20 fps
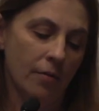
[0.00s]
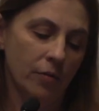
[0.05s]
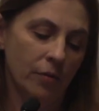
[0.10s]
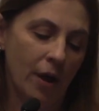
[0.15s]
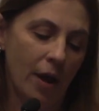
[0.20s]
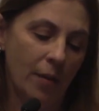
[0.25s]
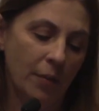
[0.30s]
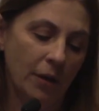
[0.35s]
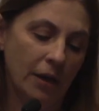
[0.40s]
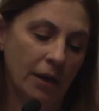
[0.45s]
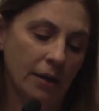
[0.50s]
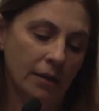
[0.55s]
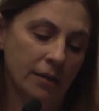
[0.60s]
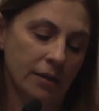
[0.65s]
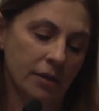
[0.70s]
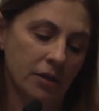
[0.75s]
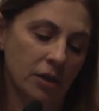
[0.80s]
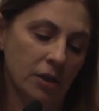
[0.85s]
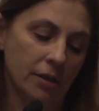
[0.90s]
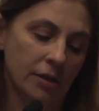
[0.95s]

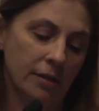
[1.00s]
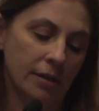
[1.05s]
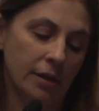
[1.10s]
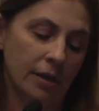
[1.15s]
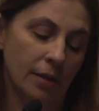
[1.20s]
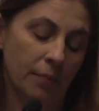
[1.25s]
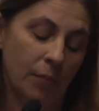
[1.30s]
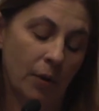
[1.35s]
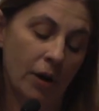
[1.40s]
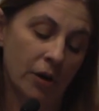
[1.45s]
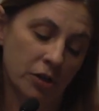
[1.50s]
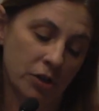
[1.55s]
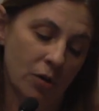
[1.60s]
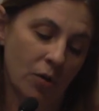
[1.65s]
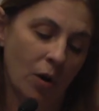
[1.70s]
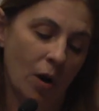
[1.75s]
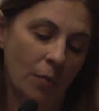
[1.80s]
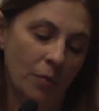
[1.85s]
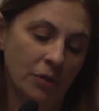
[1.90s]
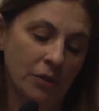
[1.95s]
remnants, just partial
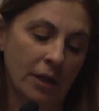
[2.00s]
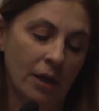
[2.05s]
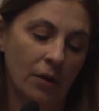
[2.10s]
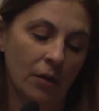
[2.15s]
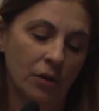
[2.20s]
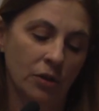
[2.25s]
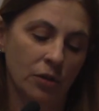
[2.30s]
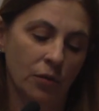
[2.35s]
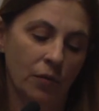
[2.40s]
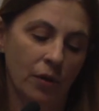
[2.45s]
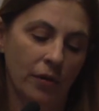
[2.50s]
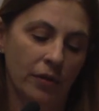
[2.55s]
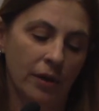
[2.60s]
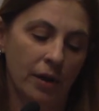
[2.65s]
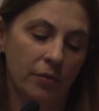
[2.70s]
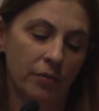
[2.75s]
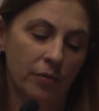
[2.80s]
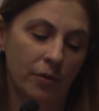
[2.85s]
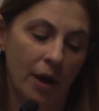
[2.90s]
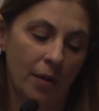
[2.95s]
corpus callosum with
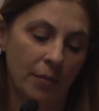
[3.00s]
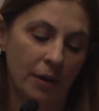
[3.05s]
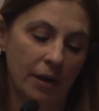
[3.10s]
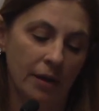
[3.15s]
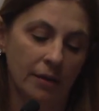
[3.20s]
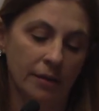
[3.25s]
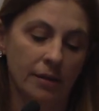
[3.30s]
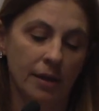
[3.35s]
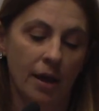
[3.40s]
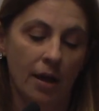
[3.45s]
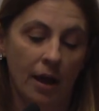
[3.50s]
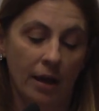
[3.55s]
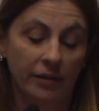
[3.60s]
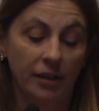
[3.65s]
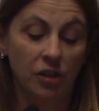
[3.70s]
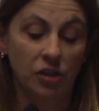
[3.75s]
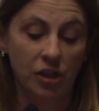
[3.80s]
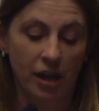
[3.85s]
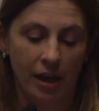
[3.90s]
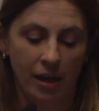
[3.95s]
the remnant,
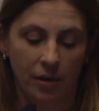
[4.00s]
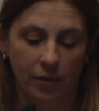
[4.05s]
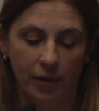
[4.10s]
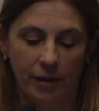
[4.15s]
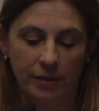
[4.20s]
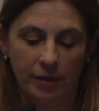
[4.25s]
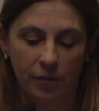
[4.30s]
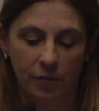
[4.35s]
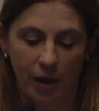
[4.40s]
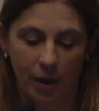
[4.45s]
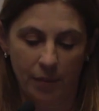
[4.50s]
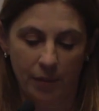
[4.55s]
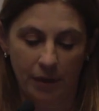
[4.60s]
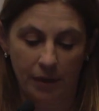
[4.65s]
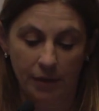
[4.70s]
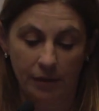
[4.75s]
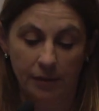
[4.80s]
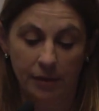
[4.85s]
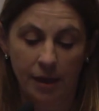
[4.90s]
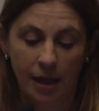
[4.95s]
the geno as a
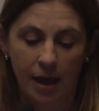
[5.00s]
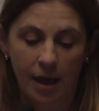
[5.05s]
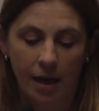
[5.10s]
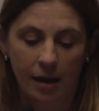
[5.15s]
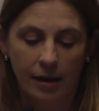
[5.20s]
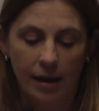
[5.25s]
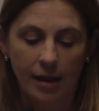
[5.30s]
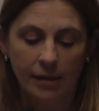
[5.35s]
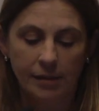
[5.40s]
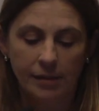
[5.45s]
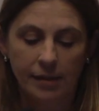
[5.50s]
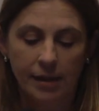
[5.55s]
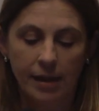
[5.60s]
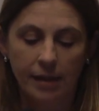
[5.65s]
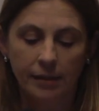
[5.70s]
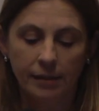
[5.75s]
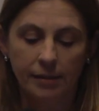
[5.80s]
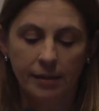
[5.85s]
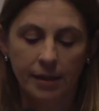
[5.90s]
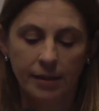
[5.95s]
remnant. Let's
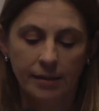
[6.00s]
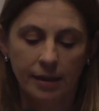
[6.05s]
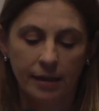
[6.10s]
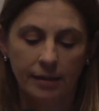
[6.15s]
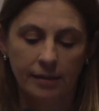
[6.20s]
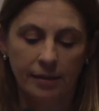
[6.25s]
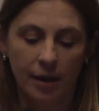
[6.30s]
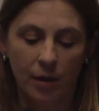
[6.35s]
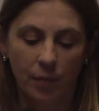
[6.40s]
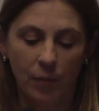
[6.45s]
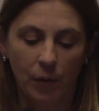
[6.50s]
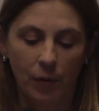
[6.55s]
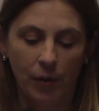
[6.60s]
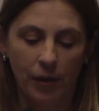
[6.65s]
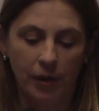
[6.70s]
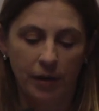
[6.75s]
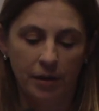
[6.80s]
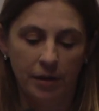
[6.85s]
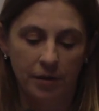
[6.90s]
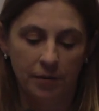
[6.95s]
take this
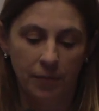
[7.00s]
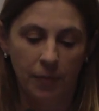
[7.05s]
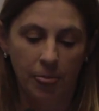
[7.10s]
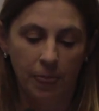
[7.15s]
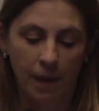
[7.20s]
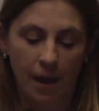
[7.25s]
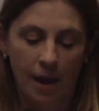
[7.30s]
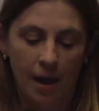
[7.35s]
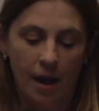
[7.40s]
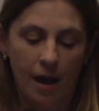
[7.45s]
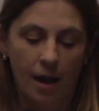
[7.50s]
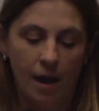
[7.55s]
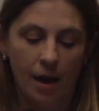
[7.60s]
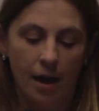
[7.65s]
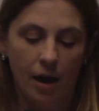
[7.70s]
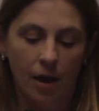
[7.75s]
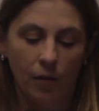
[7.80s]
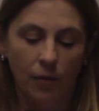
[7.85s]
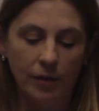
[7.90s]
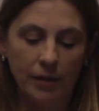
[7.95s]
example here.
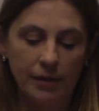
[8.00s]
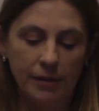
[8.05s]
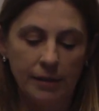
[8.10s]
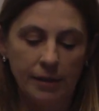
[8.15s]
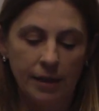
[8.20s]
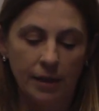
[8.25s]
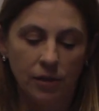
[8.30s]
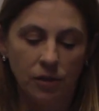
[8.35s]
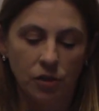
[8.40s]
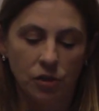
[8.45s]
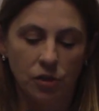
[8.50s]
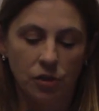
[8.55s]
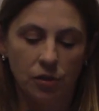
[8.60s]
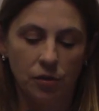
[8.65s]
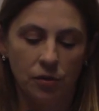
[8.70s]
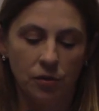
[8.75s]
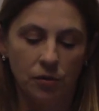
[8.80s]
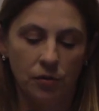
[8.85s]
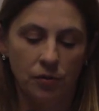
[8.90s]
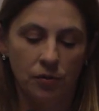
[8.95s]
We see
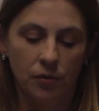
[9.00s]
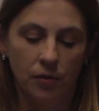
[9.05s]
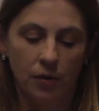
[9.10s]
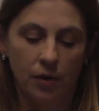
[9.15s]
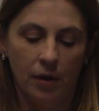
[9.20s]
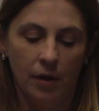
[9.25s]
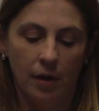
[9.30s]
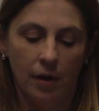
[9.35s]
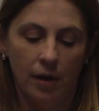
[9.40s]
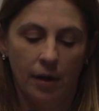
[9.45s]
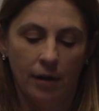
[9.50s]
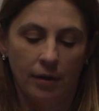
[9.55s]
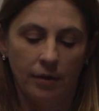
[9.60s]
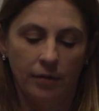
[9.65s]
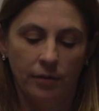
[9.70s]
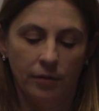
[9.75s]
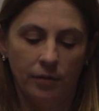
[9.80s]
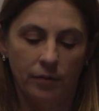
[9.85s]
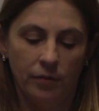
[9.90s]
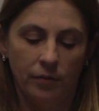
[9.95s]
two
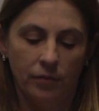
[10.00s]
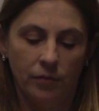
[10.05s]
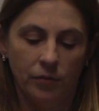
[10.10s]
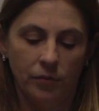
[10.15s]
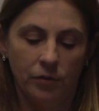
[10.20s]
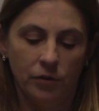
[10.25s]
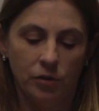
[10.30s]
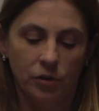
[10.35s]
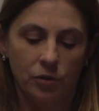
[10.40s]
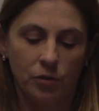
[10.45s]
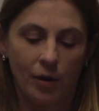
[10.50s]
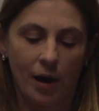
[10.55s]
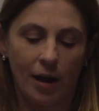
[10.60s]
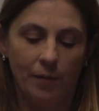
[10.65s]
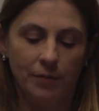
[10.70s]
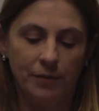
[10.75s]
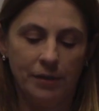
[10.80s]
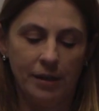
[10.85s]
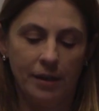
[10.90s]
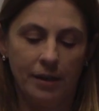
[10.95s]

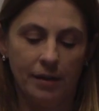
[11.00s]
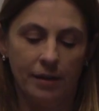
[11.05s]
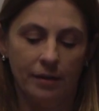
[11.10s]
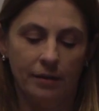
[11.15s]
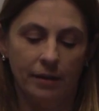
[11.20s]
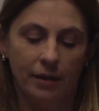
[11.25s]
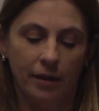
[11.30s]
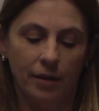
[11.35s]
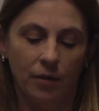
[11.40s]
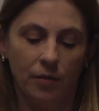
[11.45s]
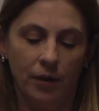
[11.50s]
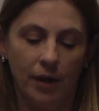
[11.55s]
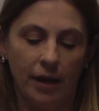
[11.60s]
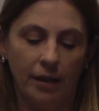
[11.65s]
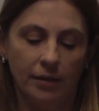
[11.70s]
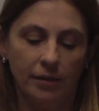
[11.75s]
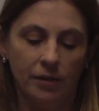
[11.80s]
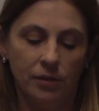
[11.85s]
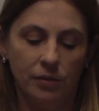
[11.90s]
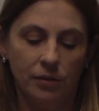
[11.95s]
stripes here in
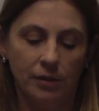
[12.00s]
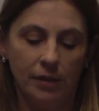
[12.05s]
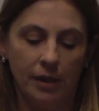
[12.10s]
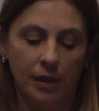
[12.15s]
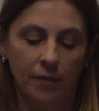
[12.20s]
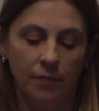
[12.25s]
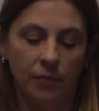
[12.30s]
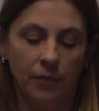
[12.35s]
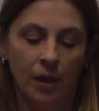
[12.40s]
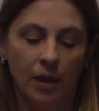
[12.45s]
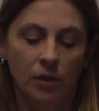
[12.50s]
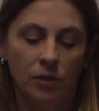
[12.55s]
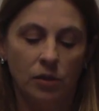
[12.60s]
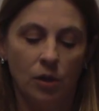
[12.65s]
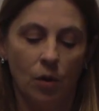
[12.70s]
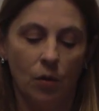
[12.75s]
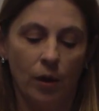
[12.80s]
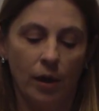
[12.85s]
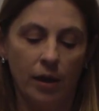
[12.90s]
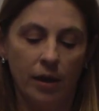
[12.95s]
green. Did you see?
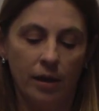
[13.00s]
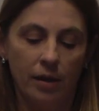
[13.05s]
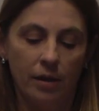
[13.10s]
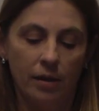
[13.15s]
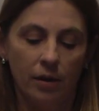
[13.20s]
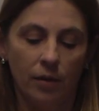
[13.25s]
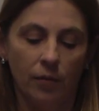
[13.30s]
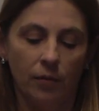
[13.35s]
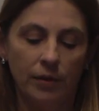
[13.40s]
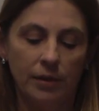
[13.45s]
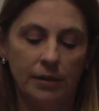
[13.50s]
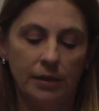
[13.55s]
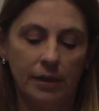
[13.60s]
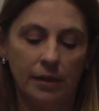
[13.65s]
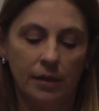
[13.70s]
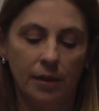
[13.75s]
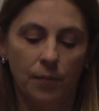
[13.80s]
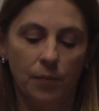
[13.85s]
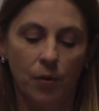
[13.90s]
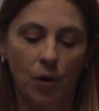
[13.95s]
So here we see the